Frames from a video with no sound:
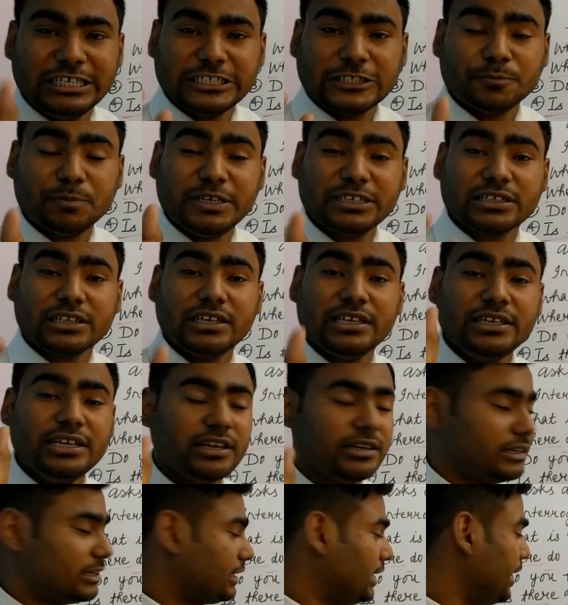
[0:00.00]
especially
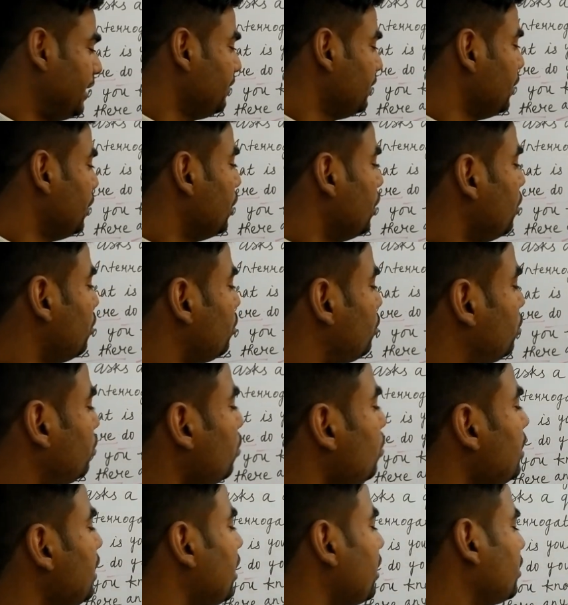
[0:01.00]
a train
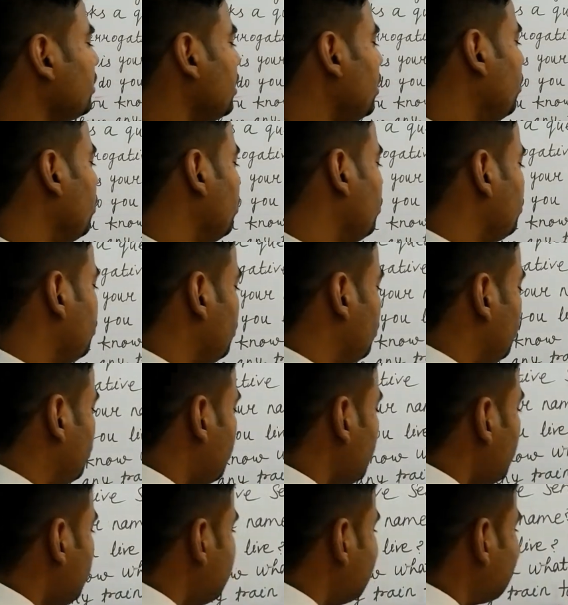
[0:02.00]
to Lucknow.
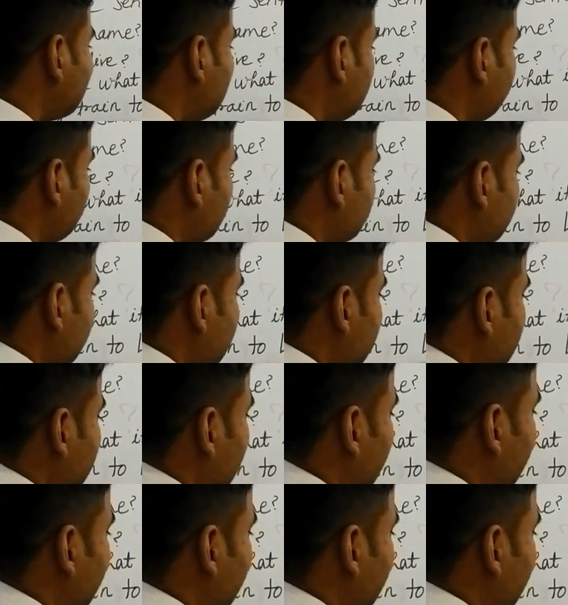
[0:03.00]
To is represent